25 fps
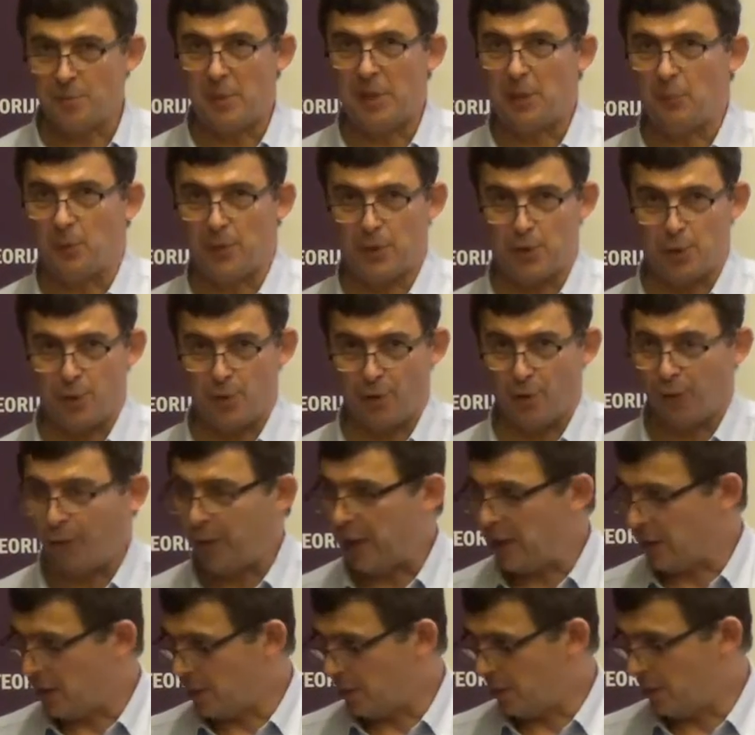It doesn't mean we
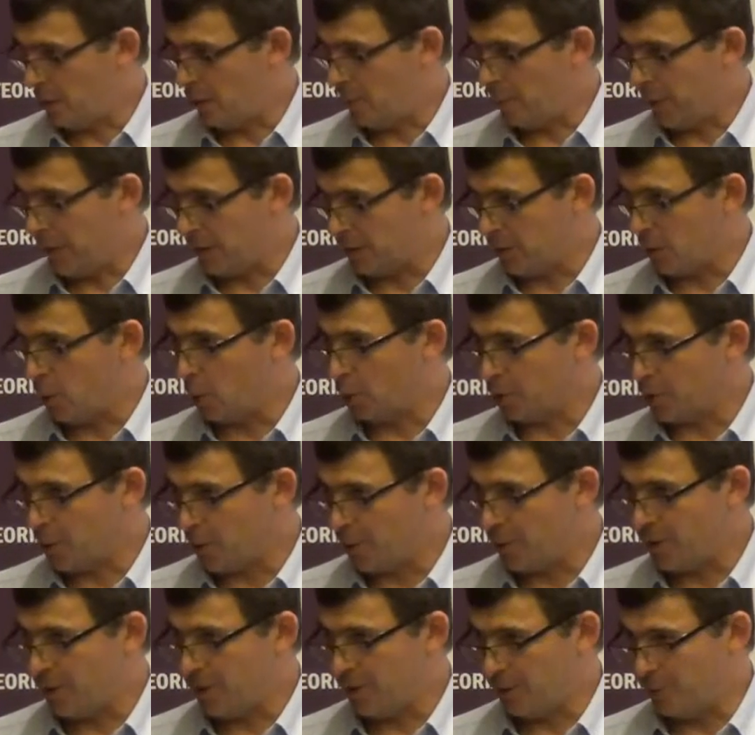shouldn't think
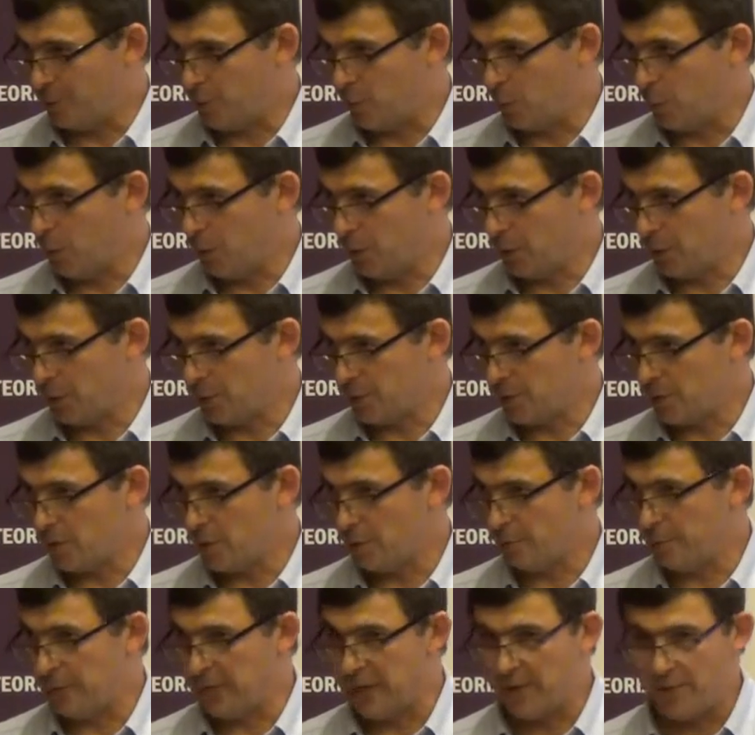about alternative
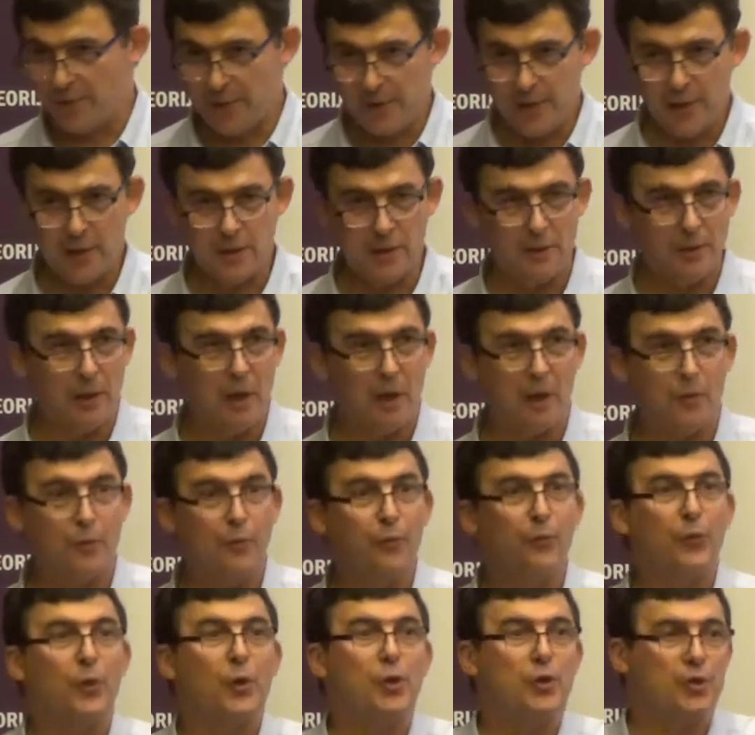worlds, but I think
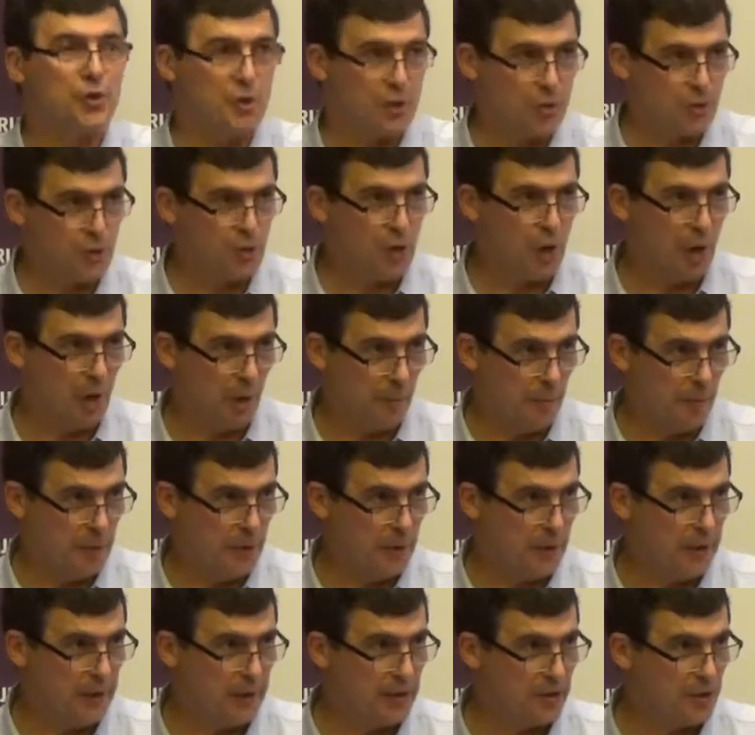our first
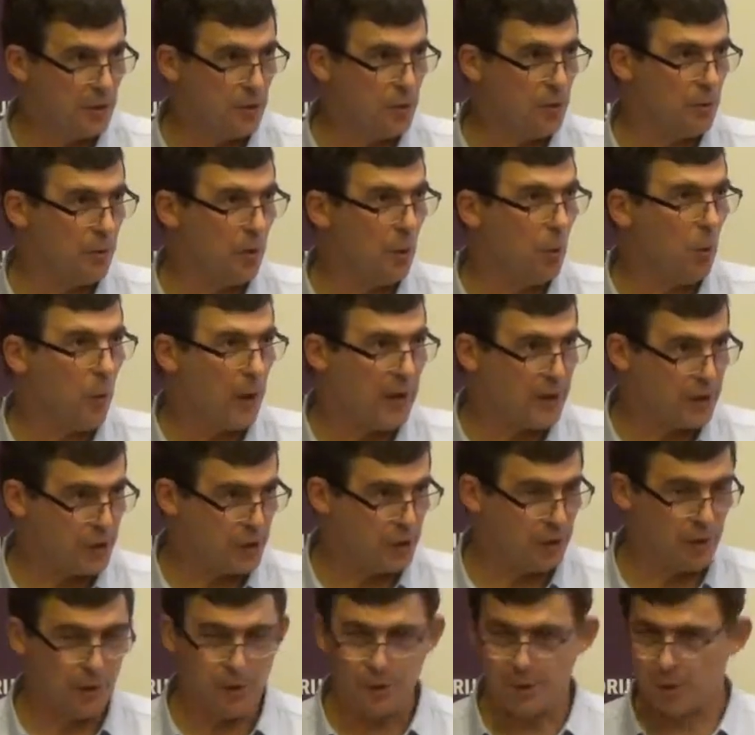job is to
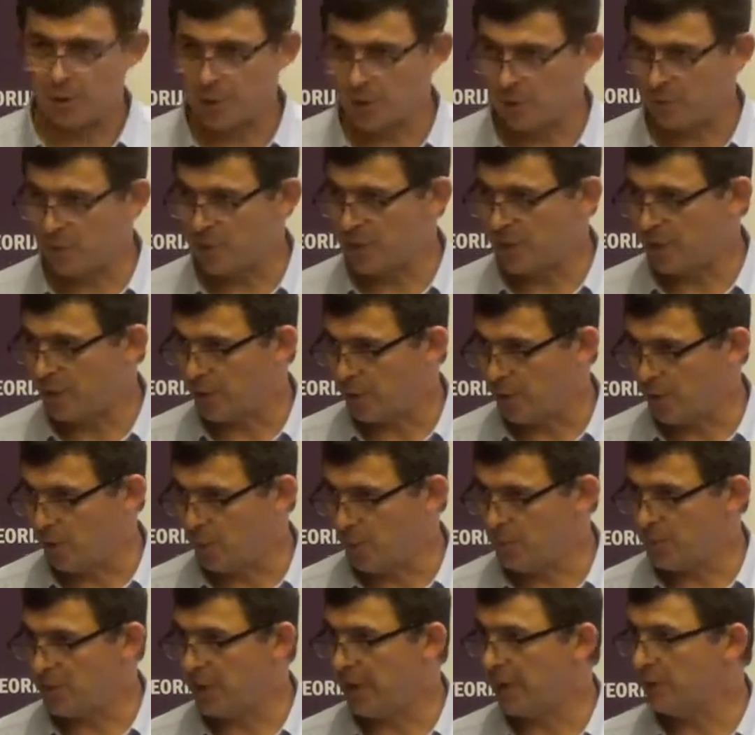question the terms
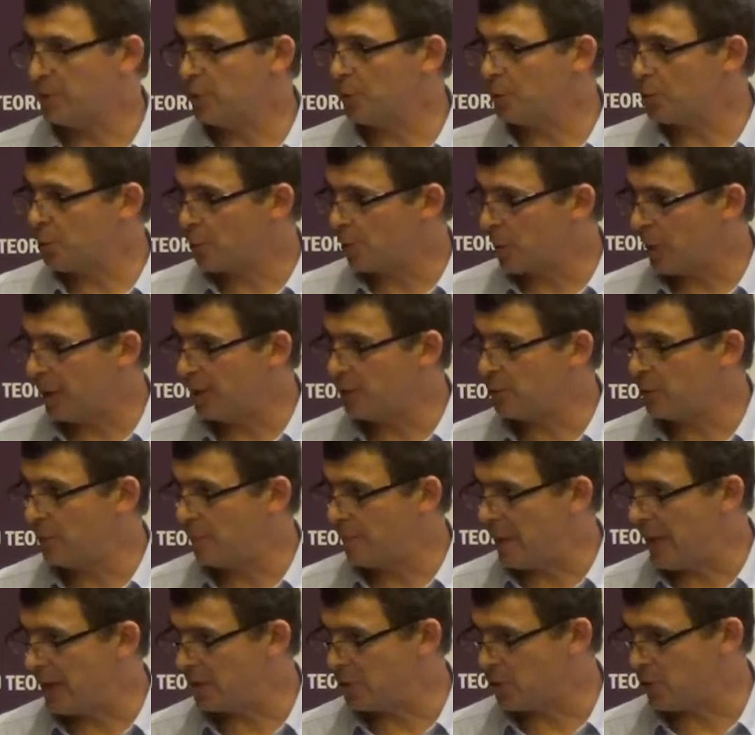that are used and to
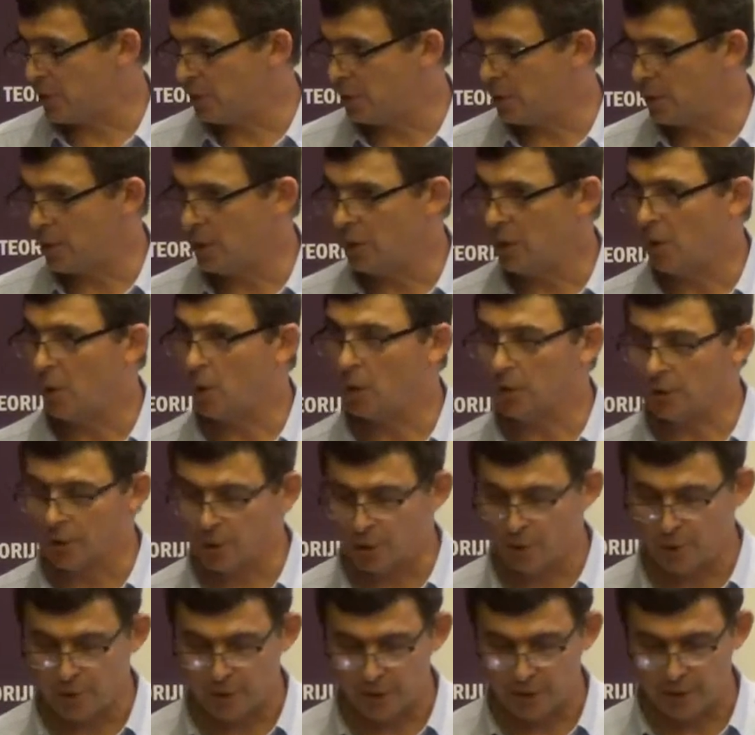try to imagine
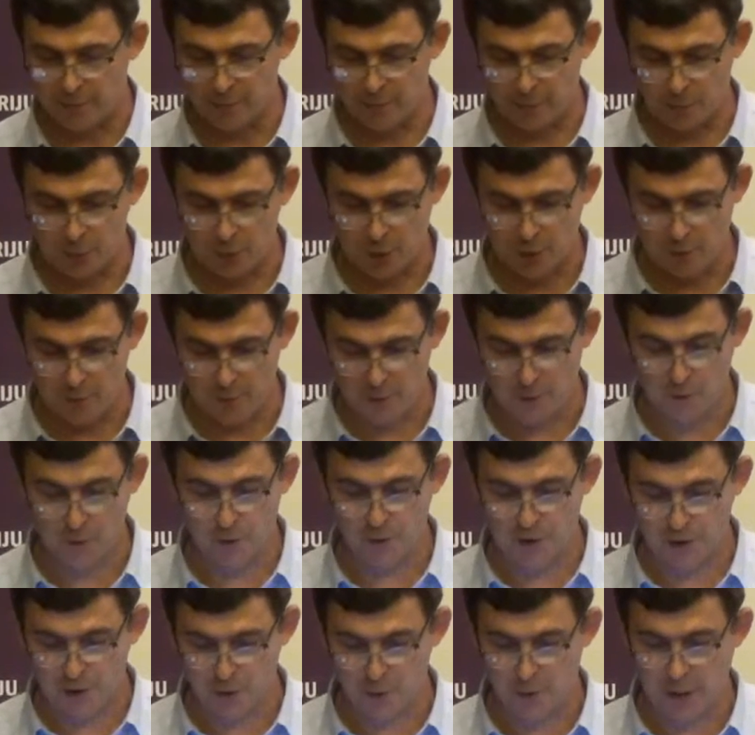alternative
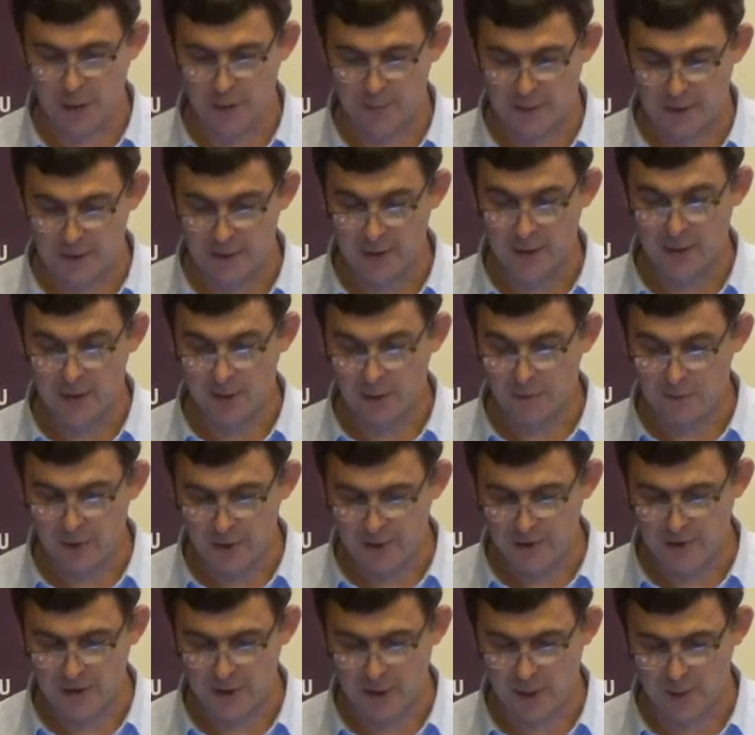terms for describing
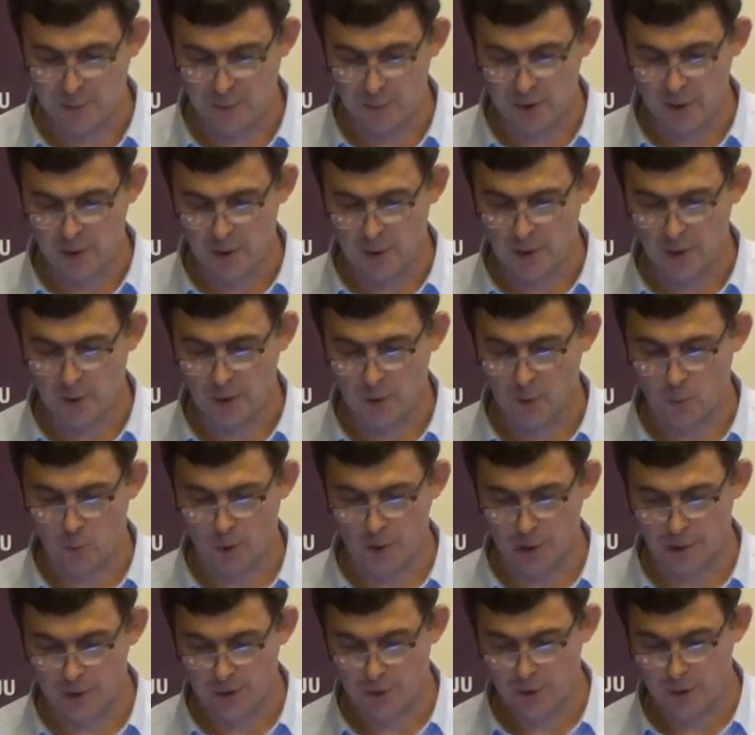the very same
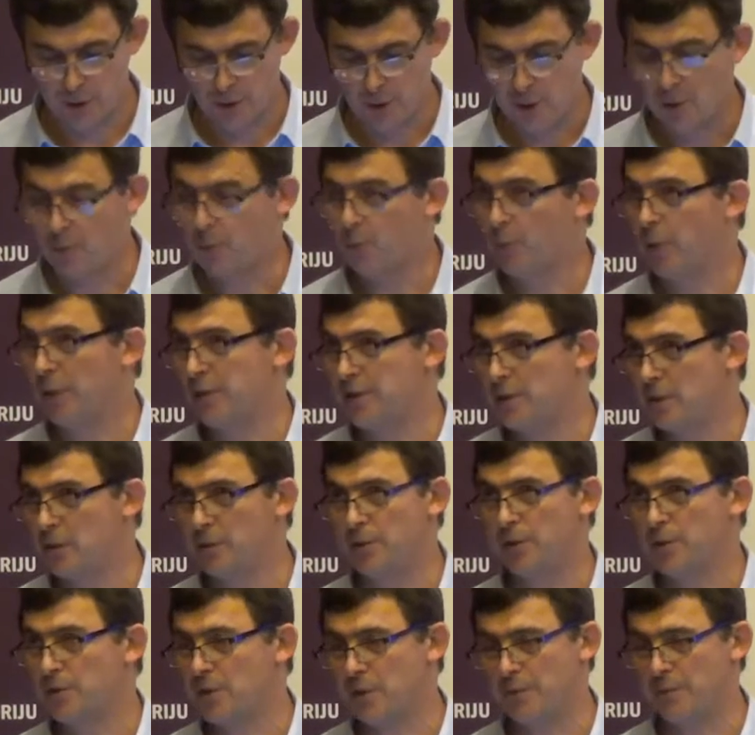word,
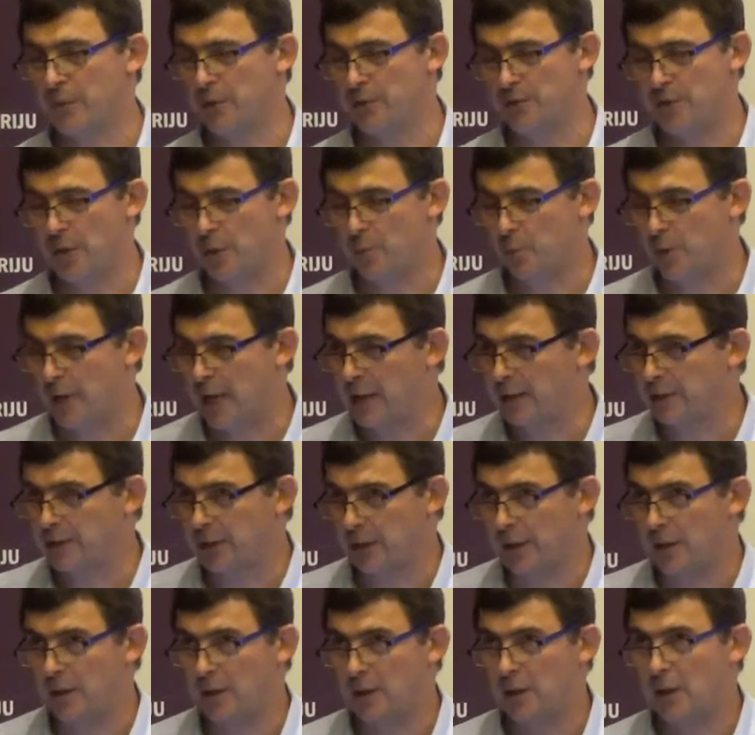for this very
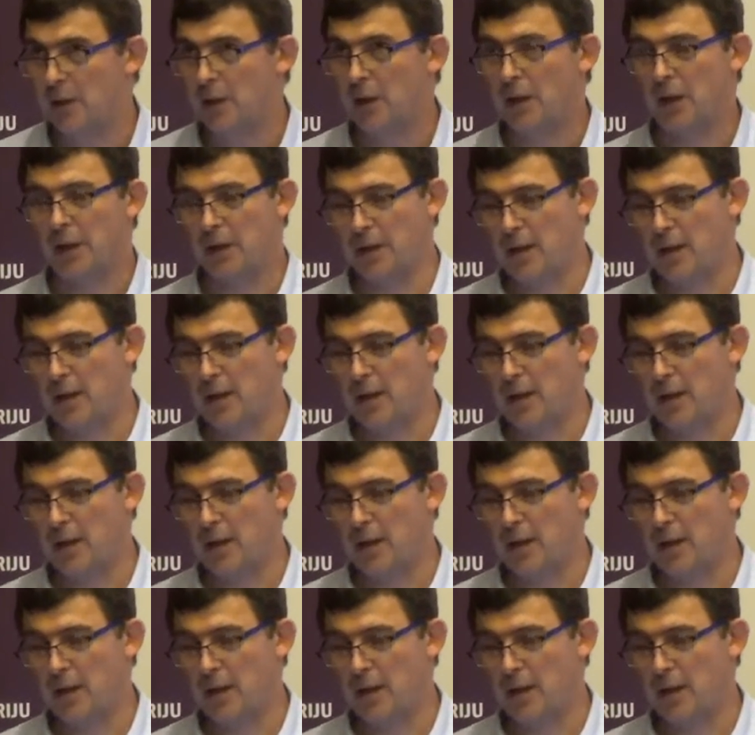same reality.